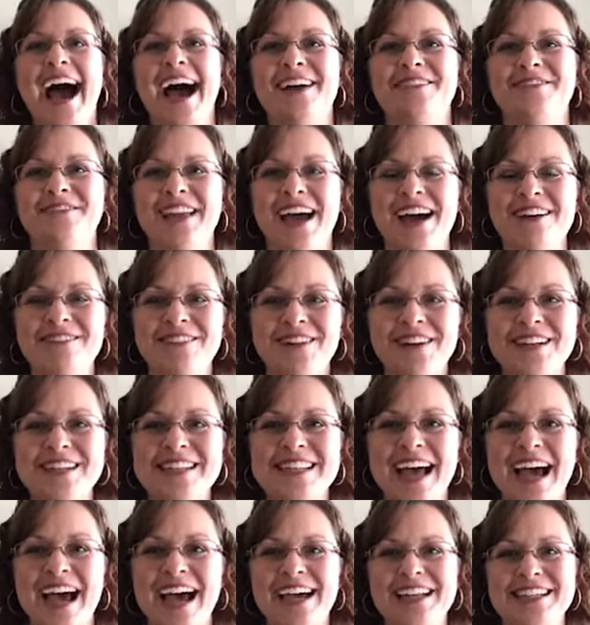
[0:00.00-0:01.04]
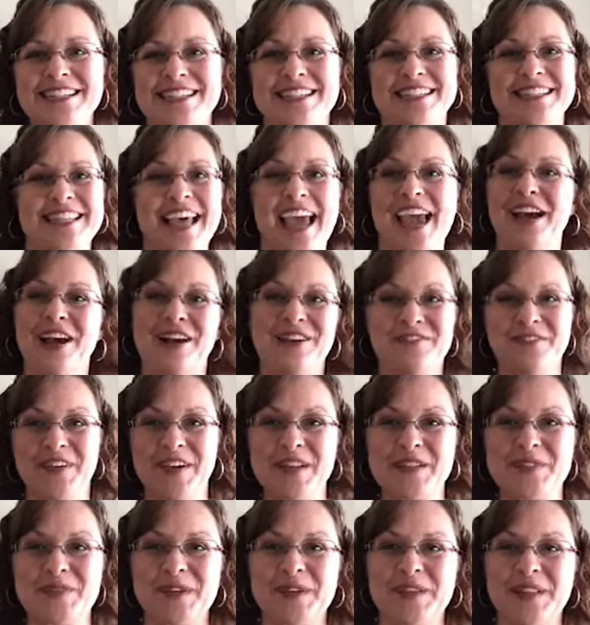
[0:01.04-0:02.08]
I've never uh, just sang on
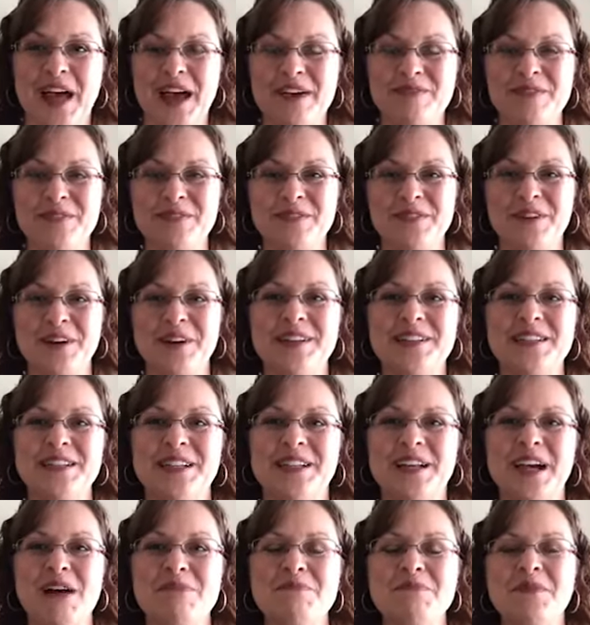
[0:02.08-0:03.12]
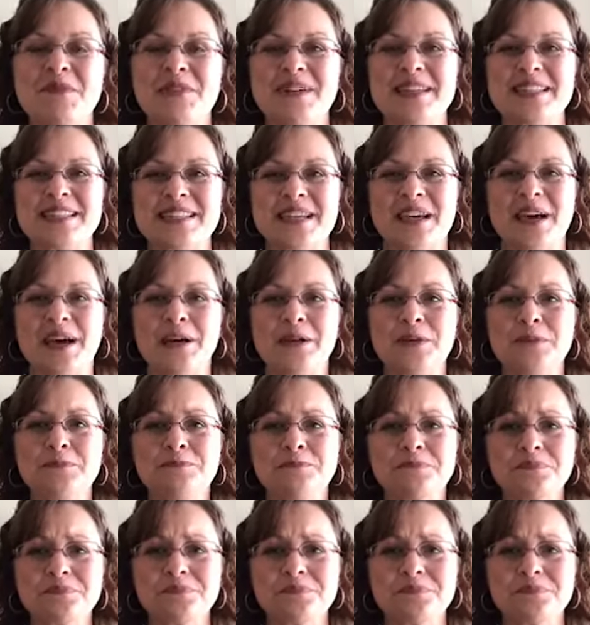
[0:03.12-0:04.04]
Facebook Live before until a couple weeks ago.